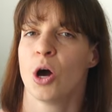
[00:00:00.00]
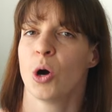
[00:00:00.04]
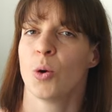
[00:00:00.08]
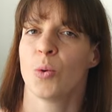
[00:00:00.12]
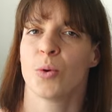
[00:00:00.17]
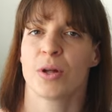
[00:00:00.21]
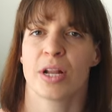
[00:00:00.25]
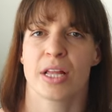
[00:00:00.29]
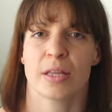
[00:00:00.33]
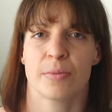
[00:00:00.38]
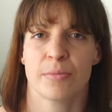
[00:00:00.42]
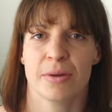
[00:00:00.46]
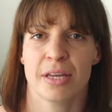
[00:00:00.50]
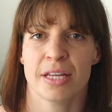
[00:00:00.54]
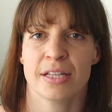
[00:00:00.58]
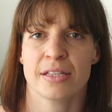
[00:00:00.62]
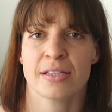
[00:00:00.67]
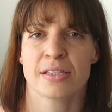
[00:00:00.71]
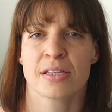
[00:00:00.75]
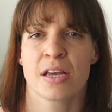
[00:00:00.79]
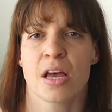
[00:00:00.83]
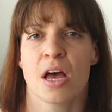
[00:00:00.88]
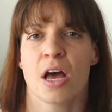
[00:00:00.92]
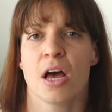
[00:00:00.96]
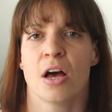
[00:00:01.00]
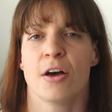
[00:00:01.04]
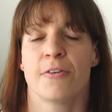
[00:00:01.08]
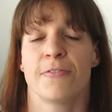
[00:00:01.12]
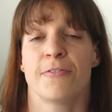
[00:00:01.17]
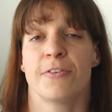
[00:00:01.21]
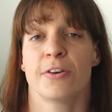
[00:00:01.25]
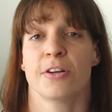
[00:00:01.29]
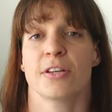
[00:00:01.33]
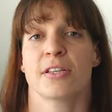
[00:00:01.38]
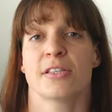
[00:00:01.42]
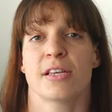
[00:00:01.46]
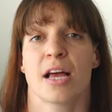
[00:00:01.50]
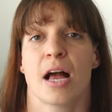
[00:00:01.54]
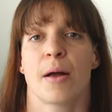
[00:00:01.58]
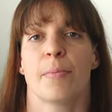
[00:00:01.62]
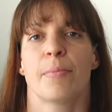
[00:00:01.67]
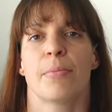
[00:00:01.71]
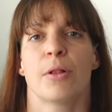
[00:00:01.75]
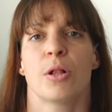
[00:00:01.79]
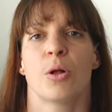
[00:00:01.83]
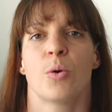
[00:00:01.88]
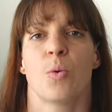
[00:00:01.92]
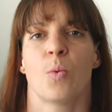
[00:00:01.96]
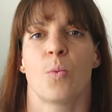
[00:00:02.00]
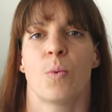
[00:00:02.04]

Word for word: What it means, for example,